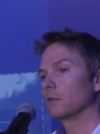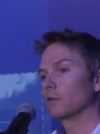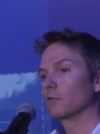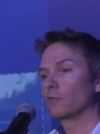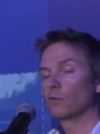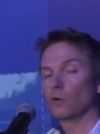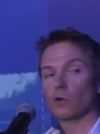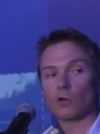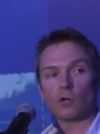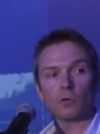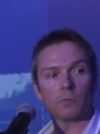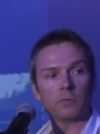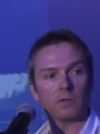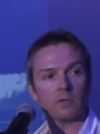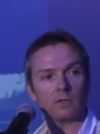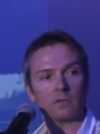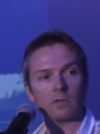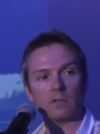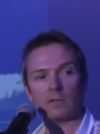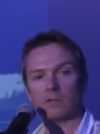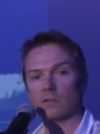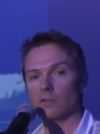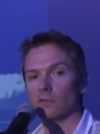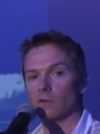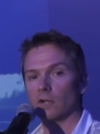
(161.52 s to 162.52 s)
the CRIOBE,
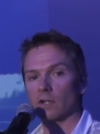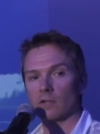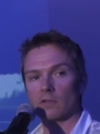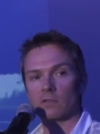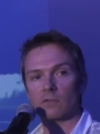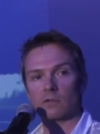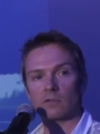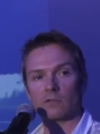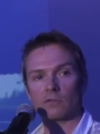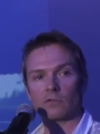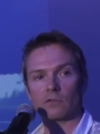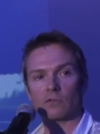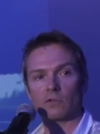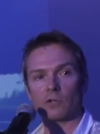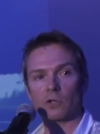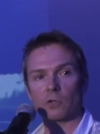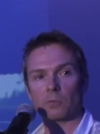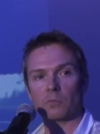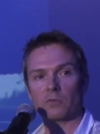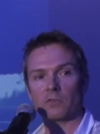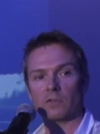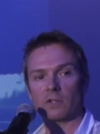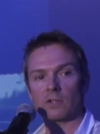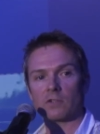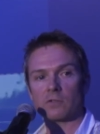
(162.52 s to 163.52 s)
and, and director of
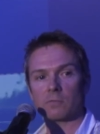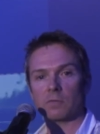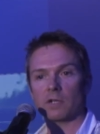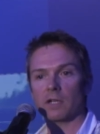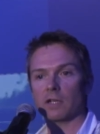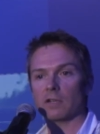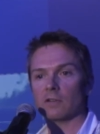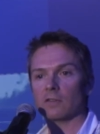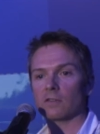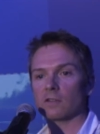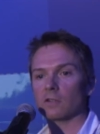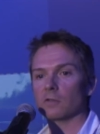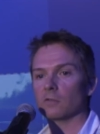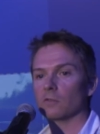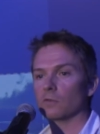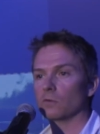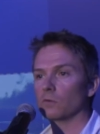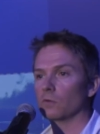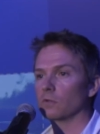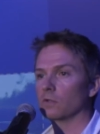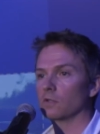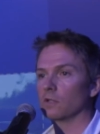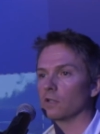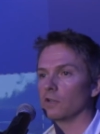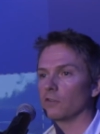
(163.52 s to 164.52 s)
CRIOBE, Serge Planes, is going to
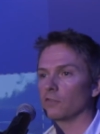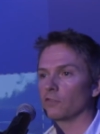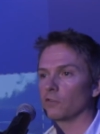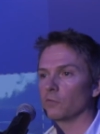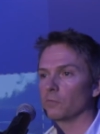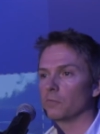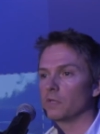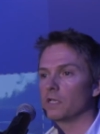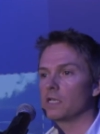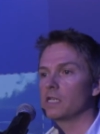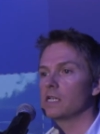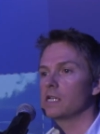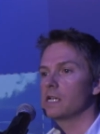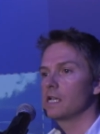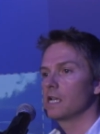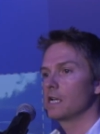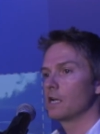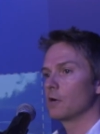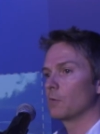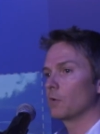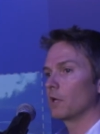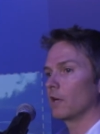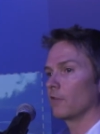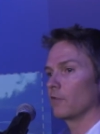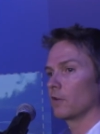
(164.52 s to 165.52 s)
talk after me.
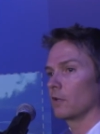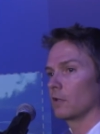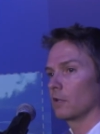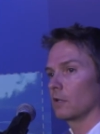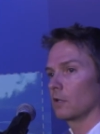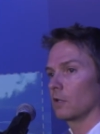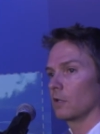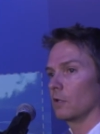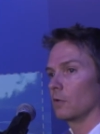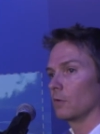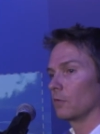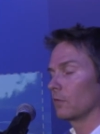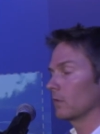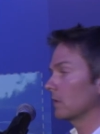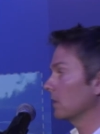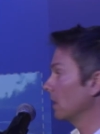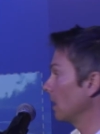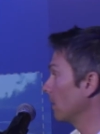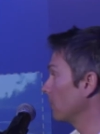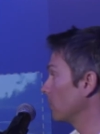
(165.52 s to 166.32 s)
We have a close